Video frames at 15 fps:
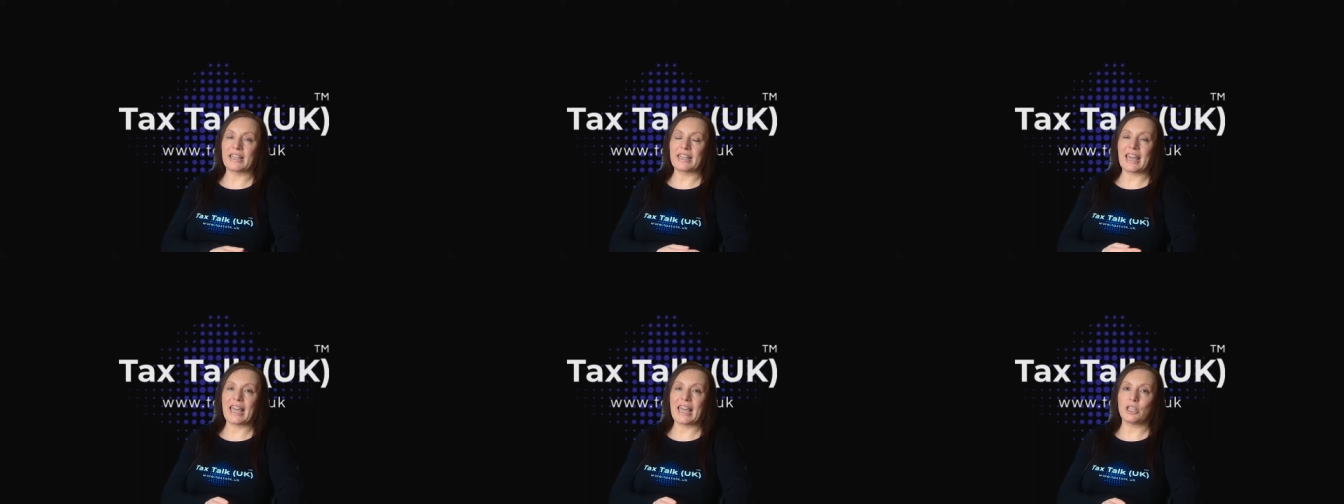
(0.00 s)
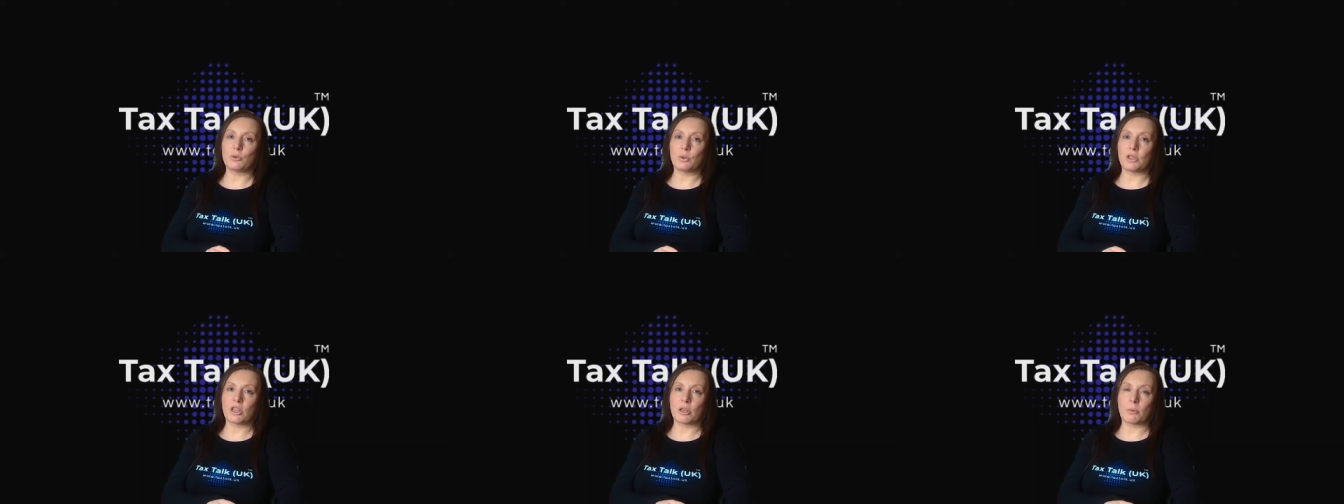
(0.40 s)

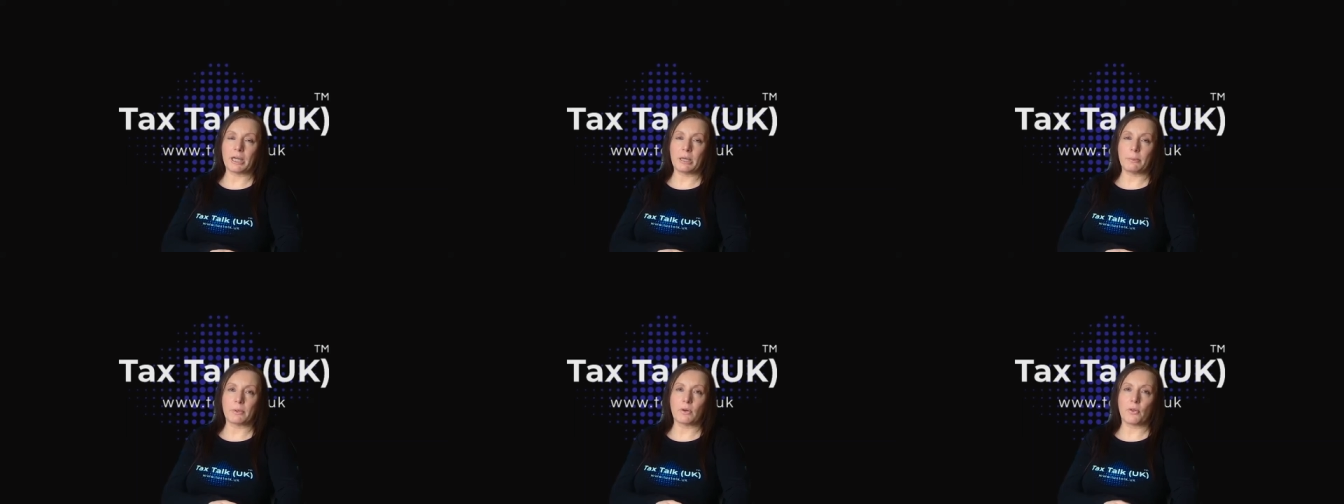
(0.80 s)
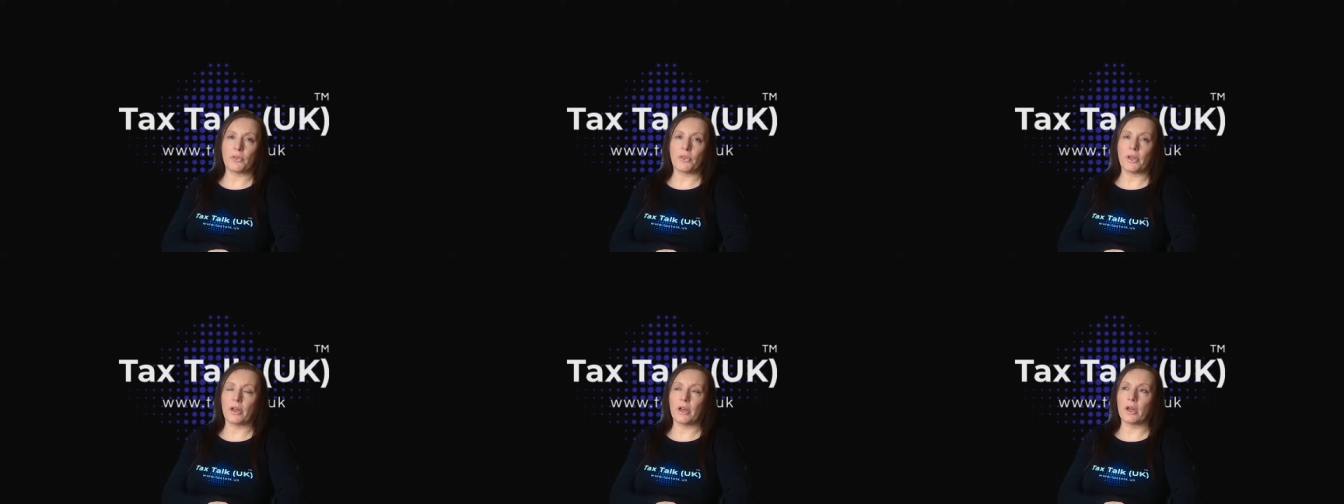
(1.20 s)
engage with other people
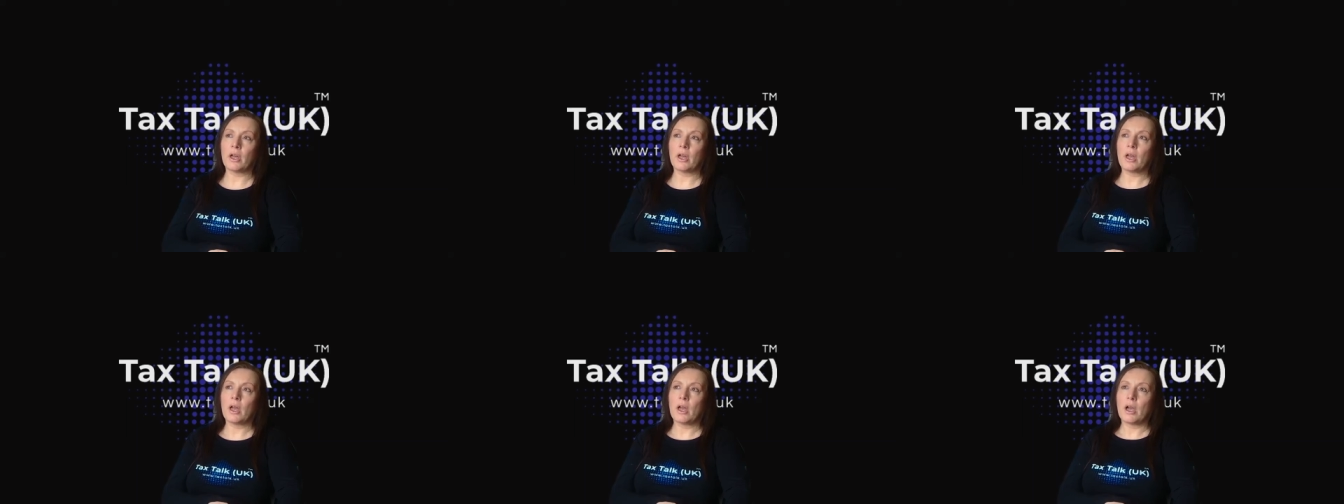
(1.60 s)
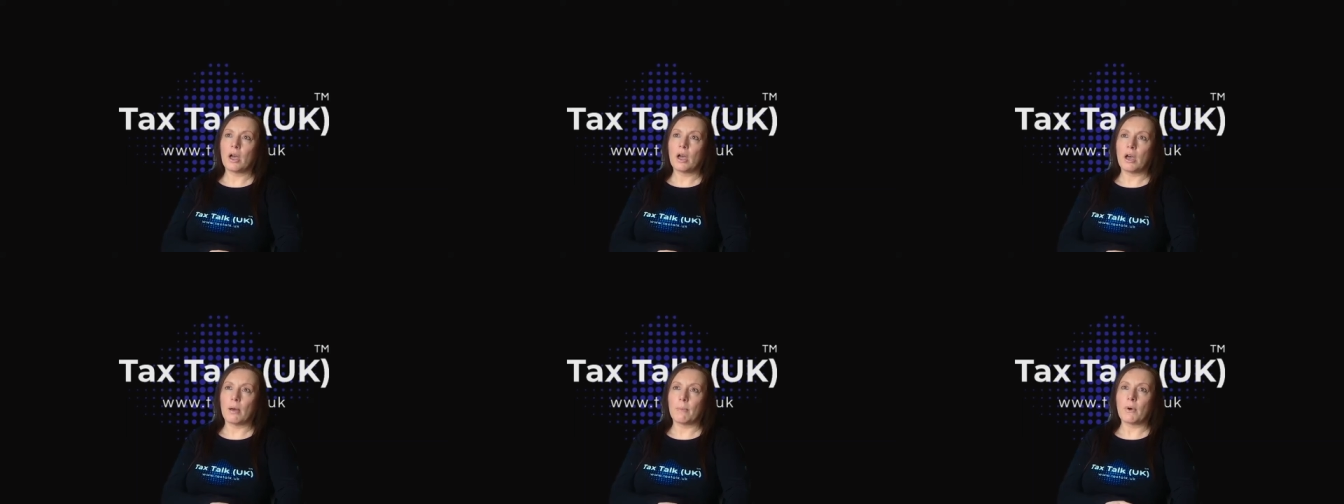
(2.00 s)
on their
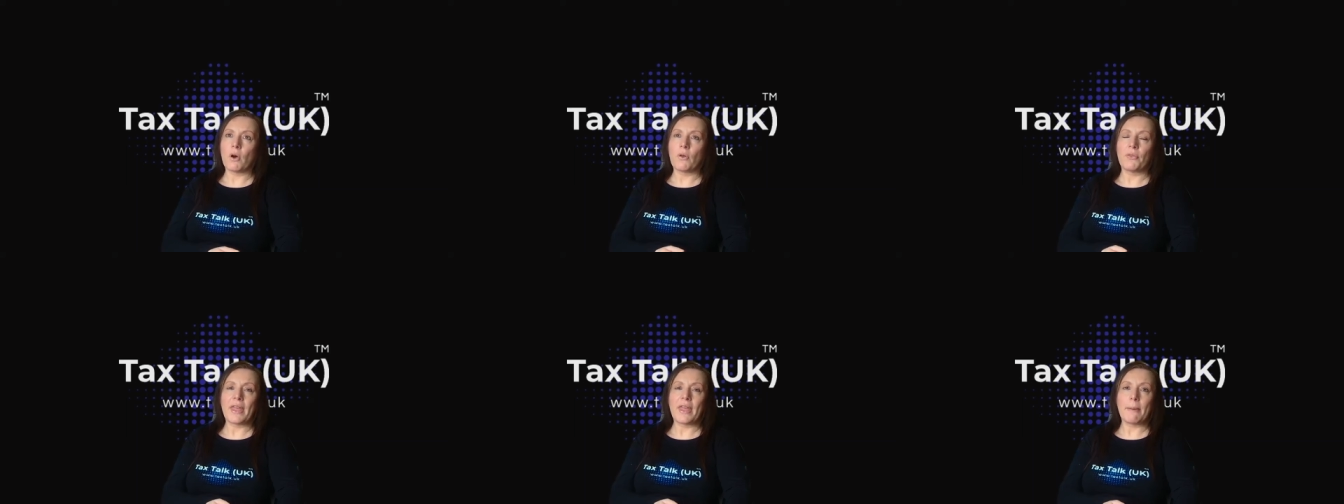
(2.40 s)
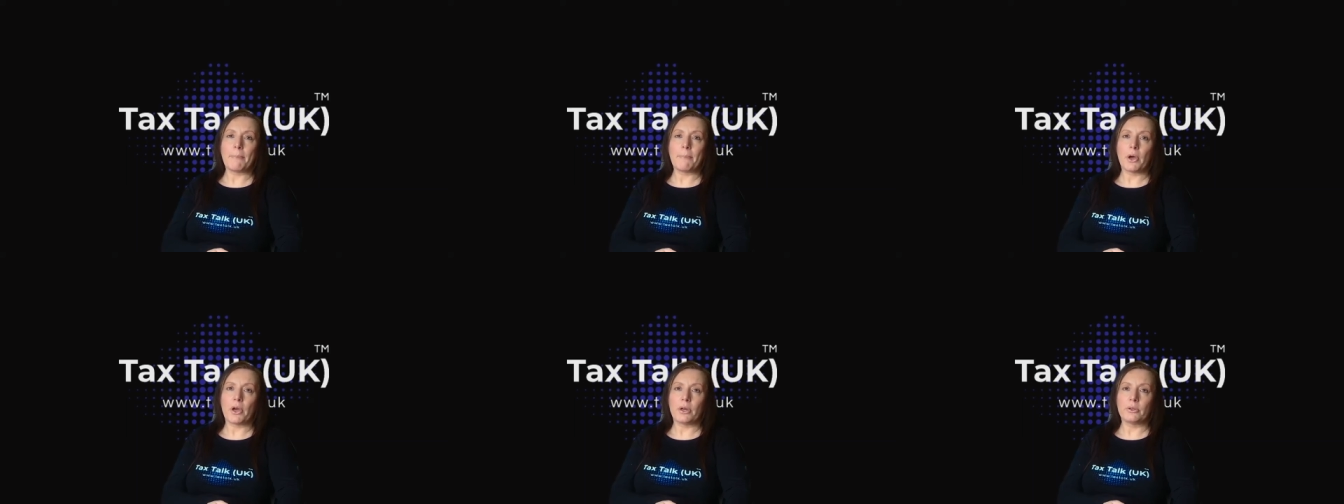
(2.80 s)
um, on
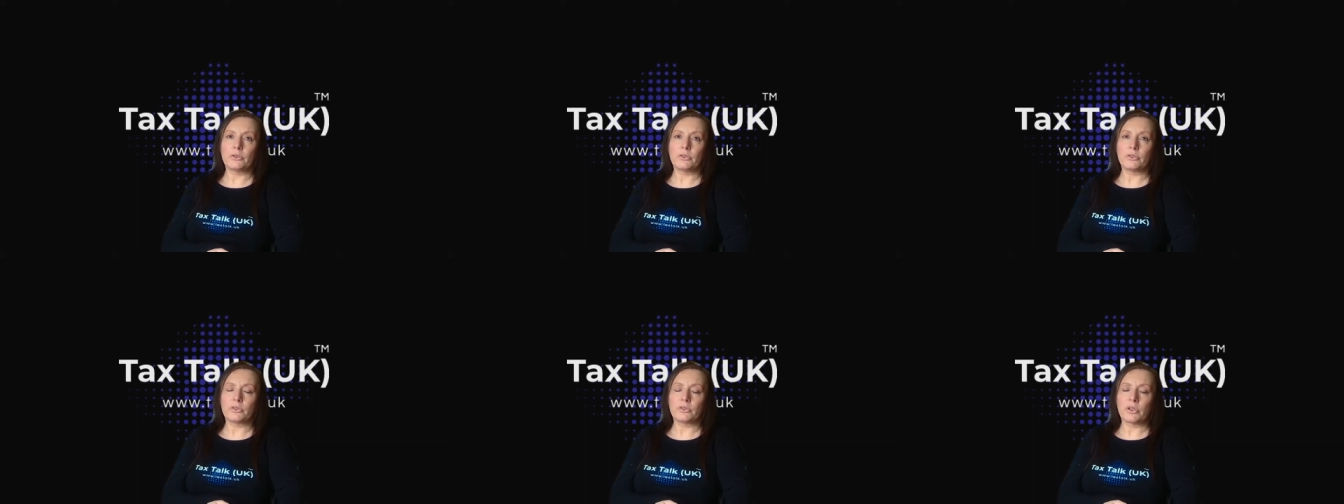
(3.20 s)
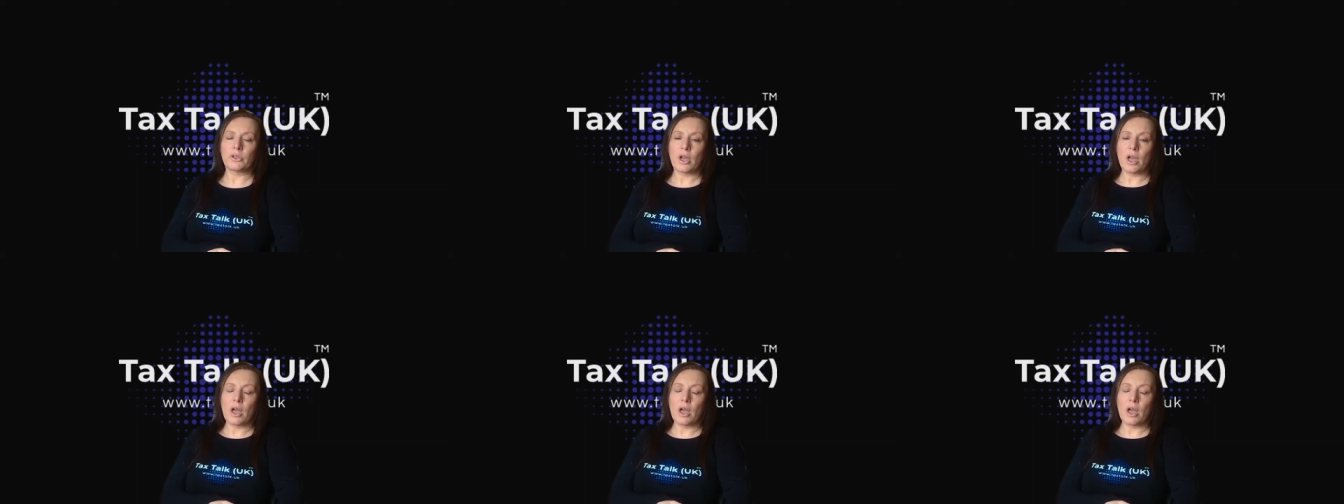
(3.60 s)
their posts